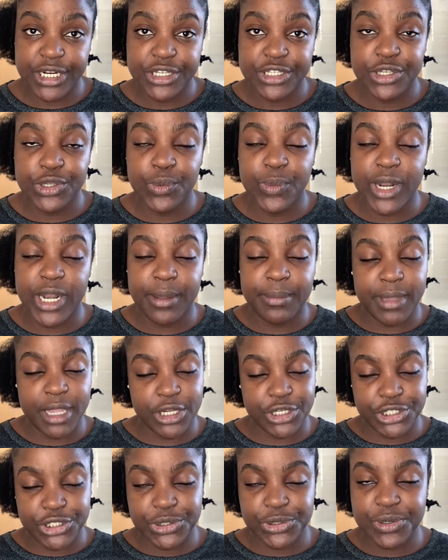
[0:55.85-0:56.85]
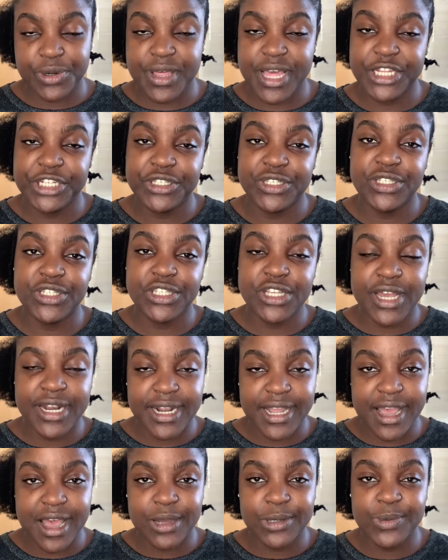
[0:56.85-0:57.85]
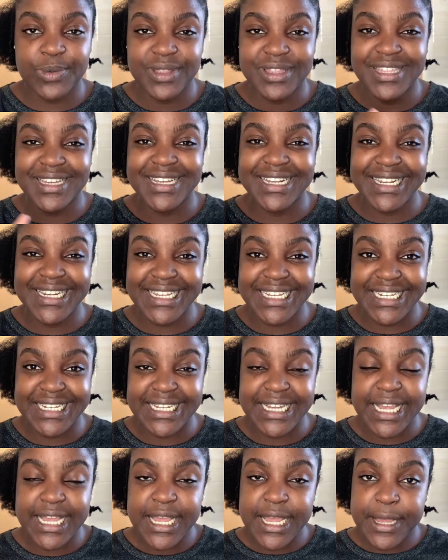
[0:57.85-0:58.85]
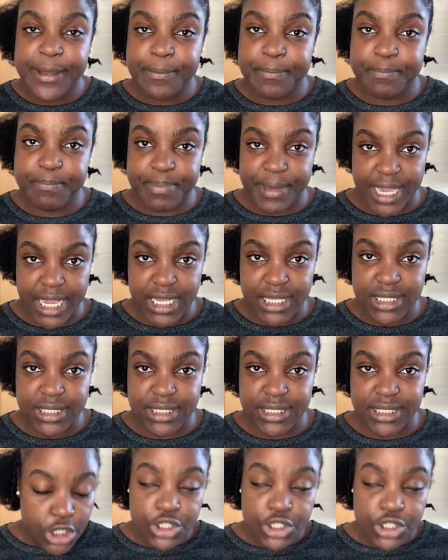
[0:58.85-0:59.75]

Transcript: So you want to make sure that you're starting out with the clean base.